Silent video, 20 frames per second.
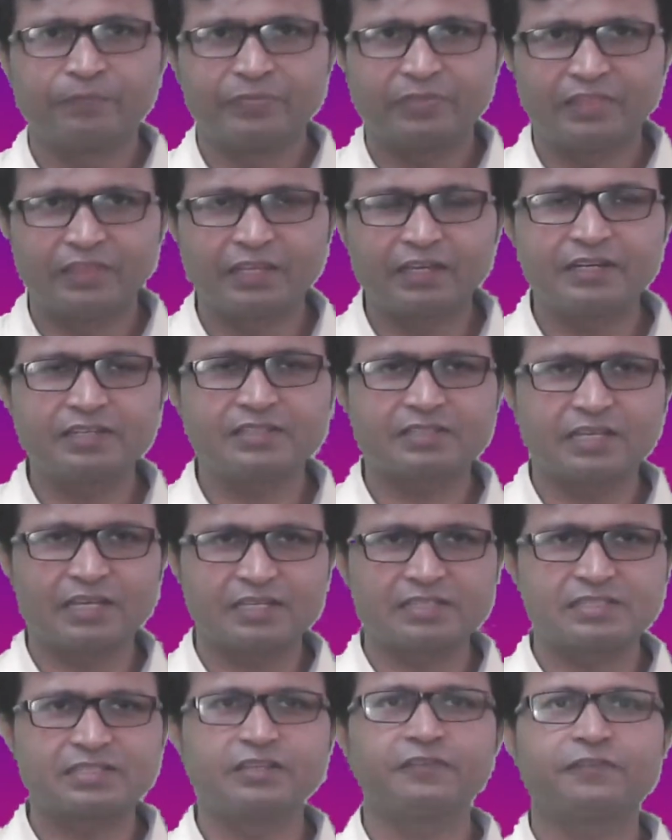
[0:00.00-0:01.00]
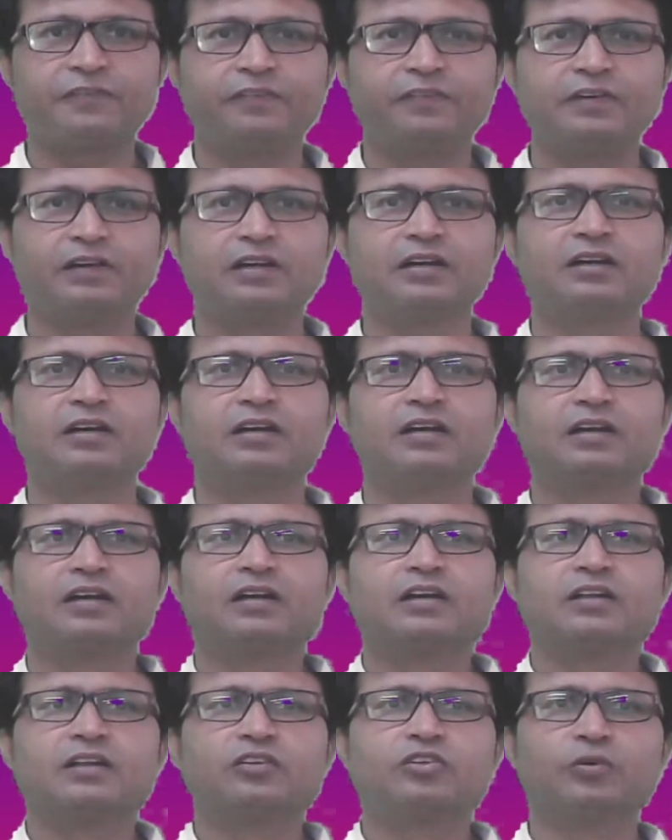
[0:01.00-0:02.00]
there is as if
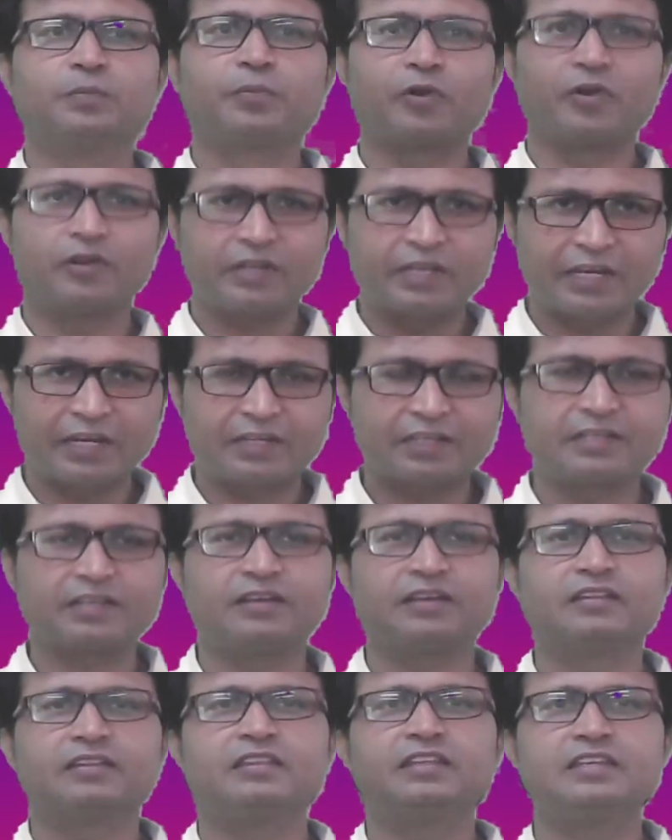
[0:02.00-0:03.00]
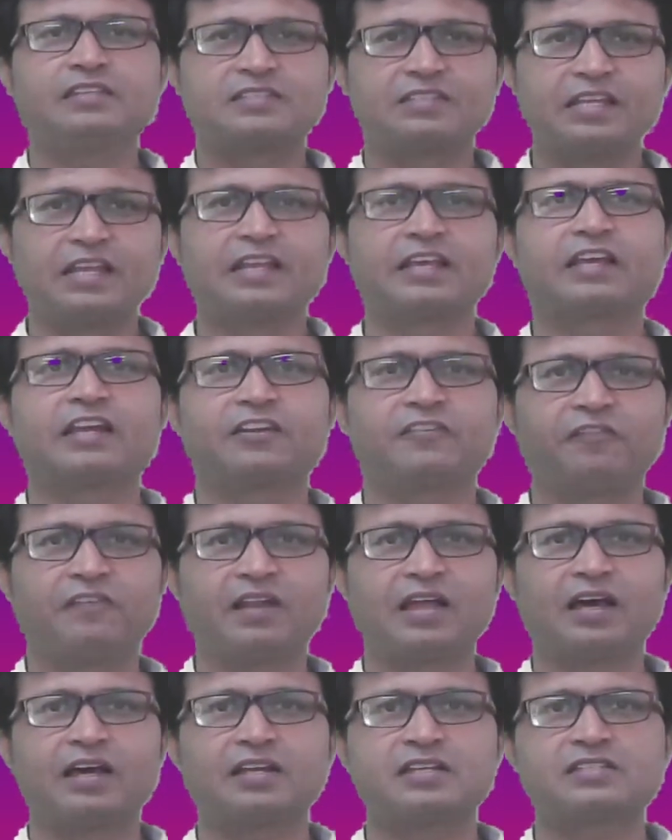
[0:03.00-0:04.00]
to protect these delicate
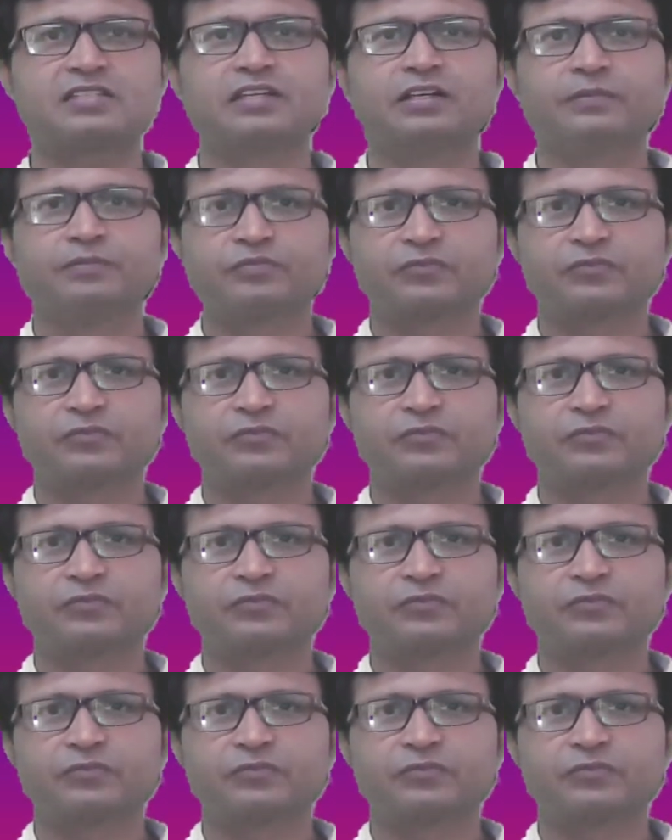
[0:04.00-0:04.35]
flowers,